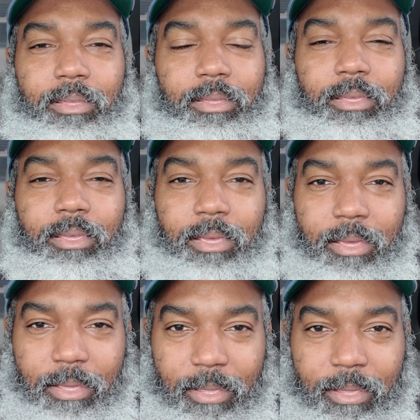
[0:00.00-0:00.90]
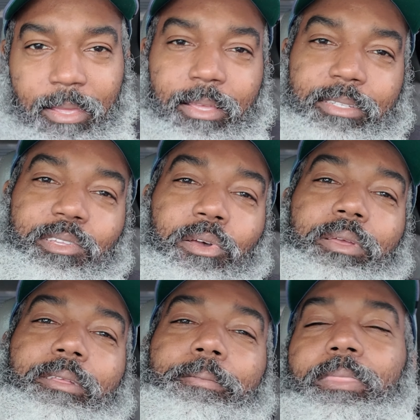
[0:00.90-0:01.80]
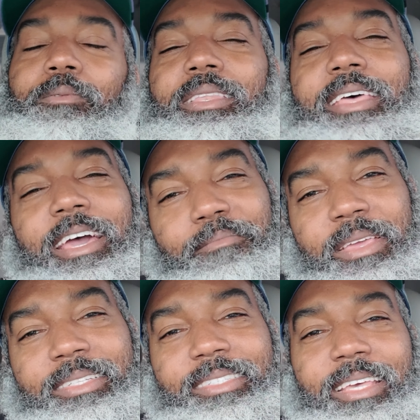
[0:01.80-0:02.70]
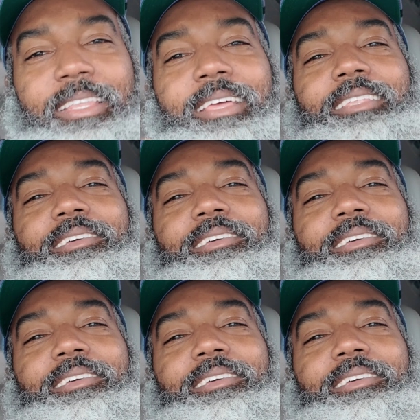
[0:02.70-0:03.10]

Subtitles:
Yeah. So with that being said,